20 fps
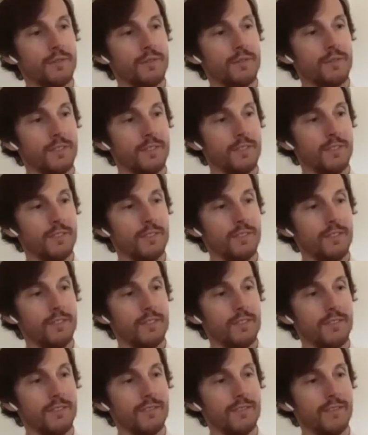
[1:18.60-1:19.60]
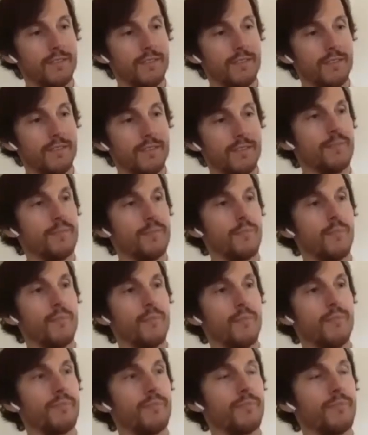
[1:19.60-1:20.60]

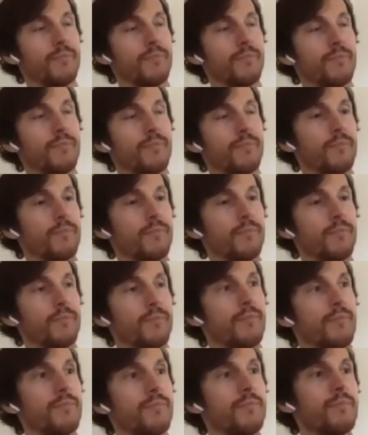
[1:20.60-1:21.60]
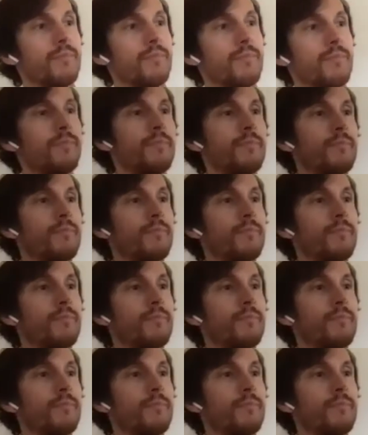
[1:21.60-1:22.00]
[no speech]